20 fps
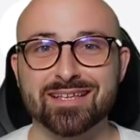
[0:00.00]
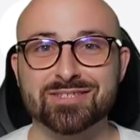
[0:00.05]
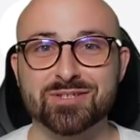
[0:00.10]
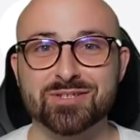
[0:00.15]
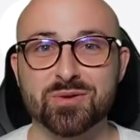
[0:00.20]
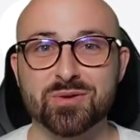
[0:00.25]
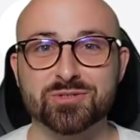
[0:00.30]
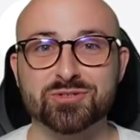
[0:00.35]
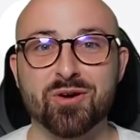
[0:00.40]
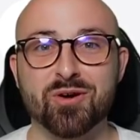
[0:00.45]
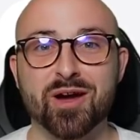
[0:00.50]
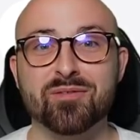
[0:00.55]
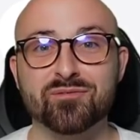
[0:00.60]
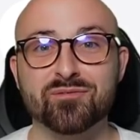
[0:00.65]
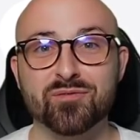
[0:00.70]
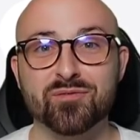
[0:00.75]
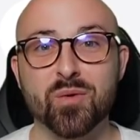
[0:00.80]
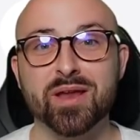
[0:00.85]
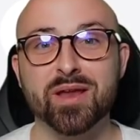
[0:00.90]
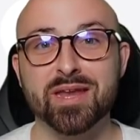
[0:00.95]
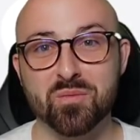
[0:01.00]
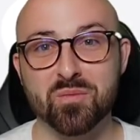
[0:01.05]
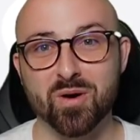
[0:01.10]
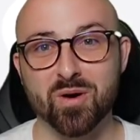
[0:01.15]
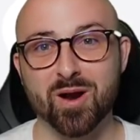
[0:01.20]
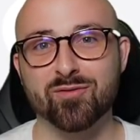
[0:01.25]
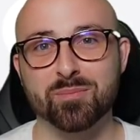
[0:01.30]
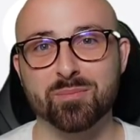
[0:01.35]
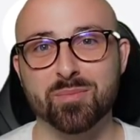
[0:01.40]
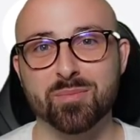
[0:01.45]
to try and avoid it
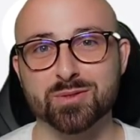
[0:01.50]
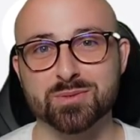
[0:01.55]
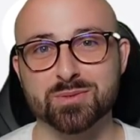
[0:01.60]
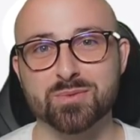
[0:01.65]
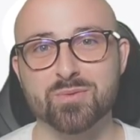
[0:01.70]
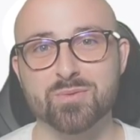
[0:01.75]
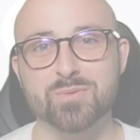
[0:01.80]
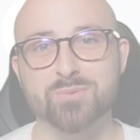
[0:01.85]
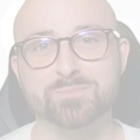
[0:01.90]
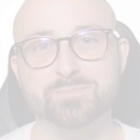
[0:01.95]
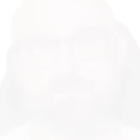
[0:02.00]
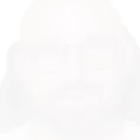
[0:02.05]
wherever possible.